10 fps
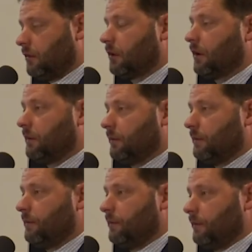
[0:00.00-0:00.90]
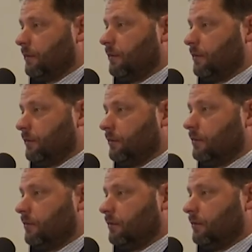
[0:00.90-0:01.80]

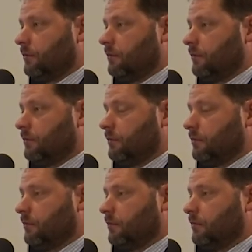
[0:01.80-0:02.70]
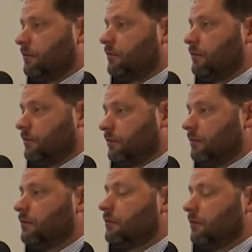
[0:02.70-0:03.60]

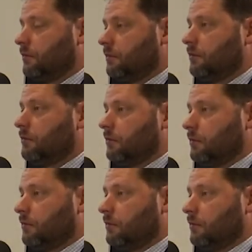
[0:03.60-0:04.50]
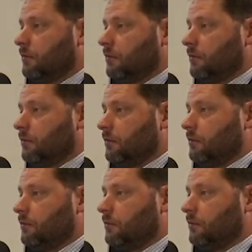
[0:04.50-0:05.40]
This person isn't speaking.